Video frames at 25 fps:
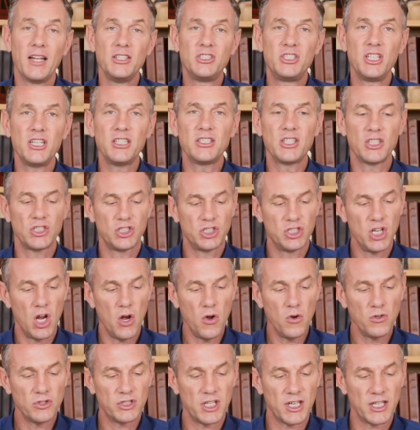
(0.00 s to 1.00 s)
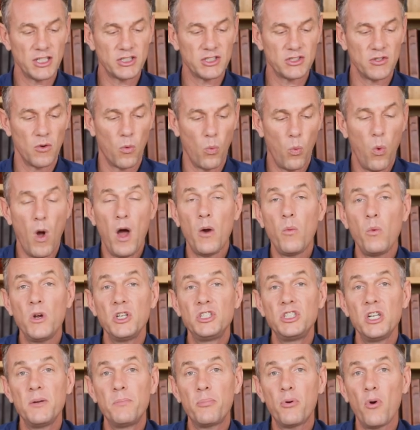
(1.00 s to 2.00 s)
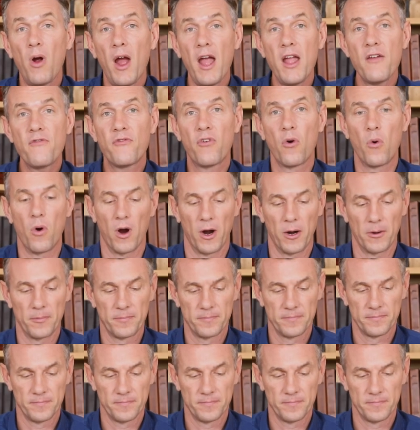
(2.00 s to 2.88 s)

And Jesus shows us what we should pray for.